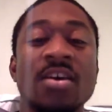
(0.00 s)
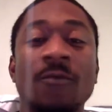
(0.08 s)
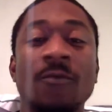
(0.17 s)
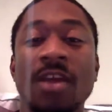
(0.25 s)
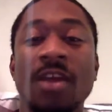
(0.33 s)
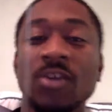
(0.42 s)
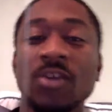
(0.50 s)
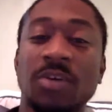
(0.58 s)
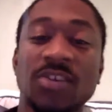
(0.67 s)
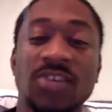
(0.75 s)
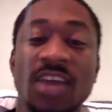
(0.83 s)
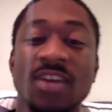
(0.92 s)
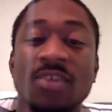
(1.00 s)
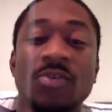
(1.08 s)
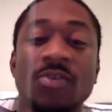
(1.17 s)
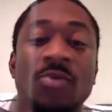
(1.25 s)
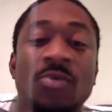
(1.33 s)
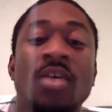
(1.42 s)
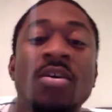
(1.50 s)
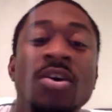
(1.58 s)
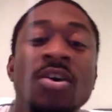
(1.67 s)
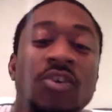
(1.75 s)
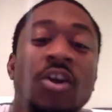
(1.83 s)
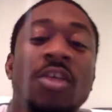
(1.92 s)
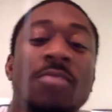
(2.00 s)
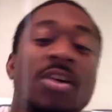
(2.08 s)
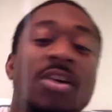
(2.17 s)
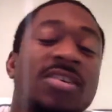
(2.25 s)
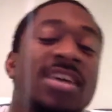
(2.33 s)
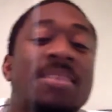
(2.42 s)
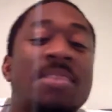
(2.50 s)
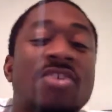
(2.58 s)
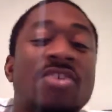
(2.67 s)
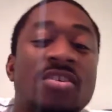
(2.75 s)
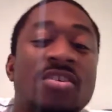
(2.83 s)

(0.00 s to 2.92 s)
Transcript: Very small side note as well. Starling Marte, as I mentioned,